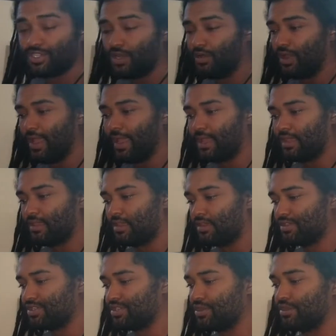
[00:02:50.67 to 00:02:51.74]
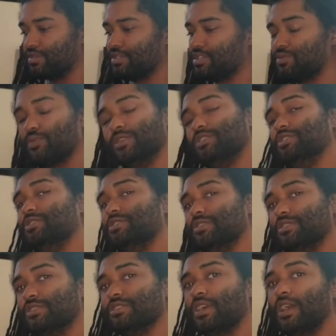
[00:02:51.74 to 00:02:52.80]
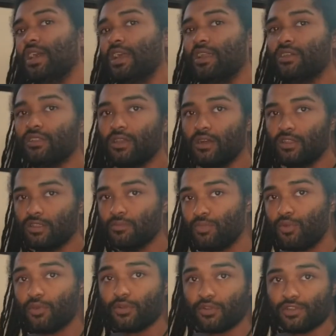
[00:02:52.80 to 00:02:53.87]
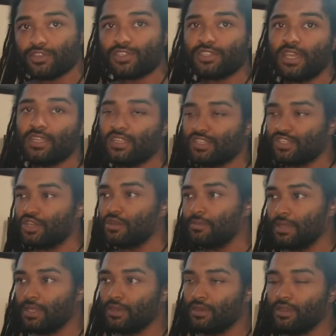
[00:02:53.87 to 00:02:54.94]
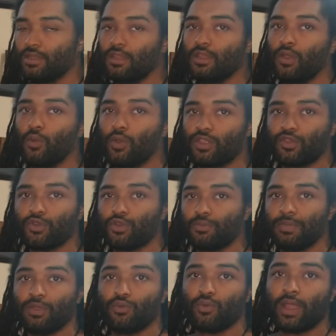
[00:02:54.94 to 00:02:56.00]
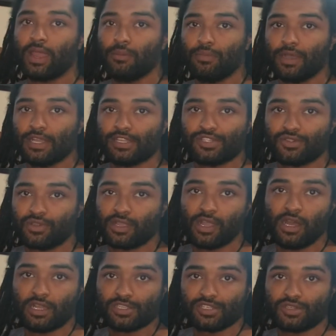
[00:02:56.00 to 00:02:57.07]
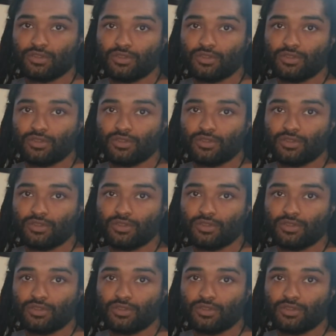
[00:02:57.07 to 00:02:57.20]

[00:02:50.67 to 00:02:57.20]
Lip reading: like there's certain switches inside on the boards that determine whether it'll be read by a certain console.